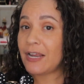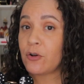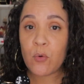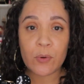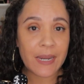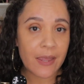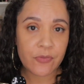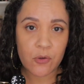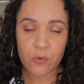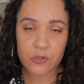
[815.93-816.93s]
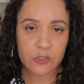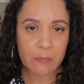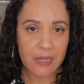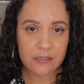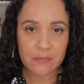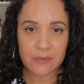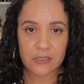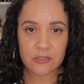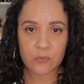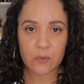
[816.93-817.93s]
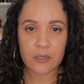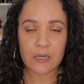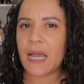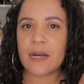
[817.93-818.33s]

I don't get the orange blossom in this one.